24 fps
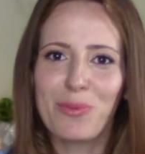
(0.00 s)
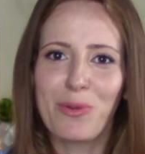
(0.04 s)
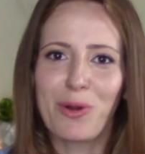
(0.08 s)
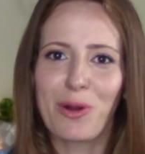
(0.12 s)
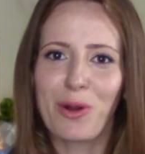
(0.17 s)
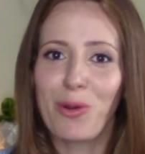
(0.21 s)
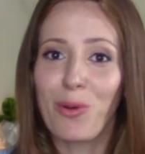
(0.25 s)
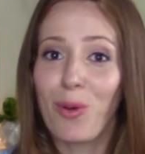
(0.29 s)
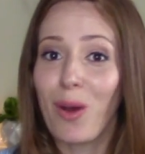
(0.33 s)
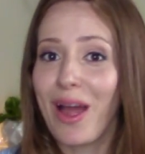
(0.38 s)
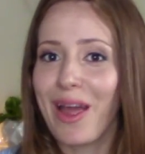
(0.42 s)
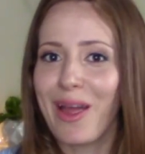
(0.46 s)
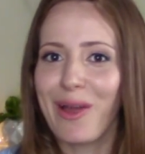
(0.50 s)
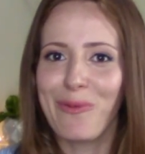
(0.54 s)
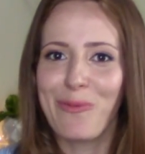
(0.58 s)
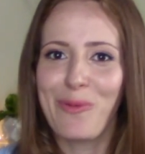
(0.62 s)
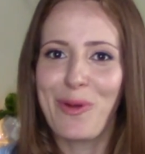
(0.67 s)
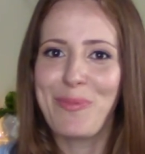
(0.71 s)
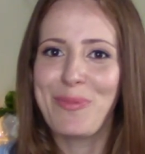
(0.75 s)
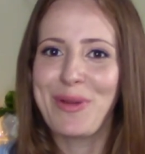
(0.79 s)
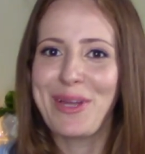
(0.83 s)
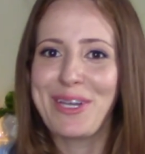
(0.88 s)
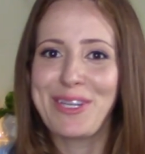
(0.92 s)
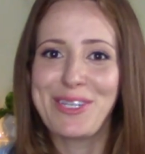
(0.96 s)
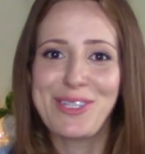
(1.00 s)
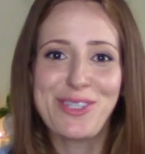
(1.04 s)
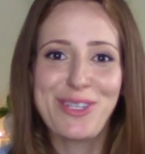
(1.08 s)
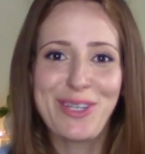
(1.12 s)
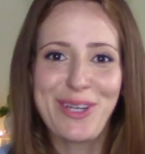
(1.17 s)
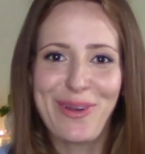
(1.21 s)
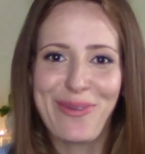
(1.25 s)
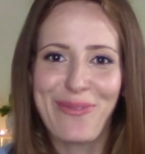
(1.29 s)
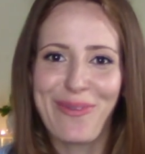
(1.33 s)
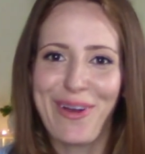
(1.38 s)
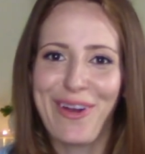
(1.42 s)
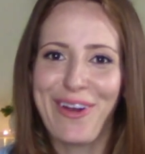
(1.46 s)
more quiet woman and
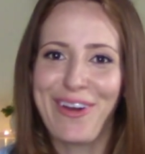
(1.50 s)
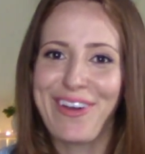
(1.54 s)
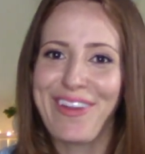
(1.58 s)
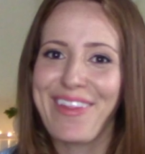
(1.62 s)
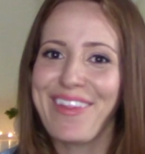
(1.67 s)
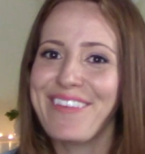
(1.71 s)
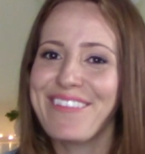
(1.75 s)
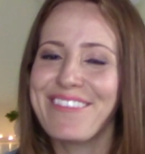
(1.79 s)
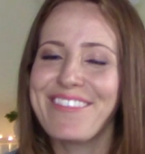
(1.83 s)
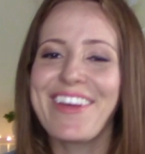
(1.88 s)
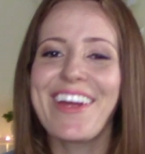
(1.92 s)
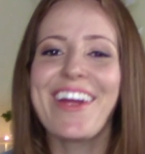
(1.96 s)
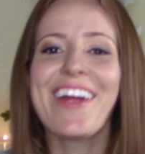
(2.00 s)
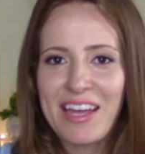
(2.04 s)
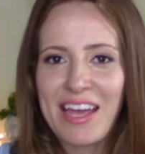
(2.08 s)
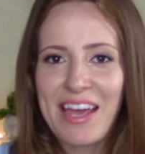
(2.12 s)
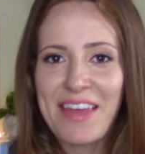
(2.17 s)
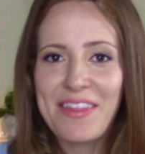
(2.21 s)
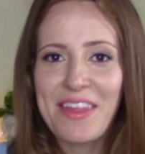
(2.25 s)
she didn't want her to live there.